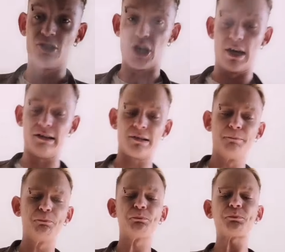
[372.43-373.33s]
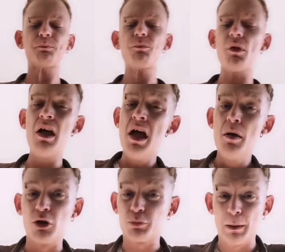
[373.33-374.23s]
lasagna sheets.
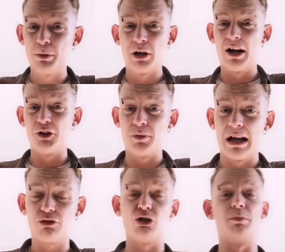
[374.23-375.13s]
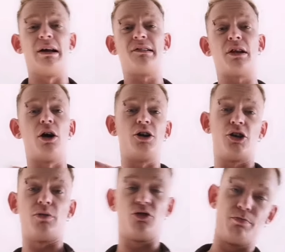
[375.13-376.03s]
Most people know how to do that. So
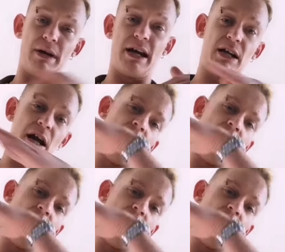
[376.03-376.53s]
basically, all you do is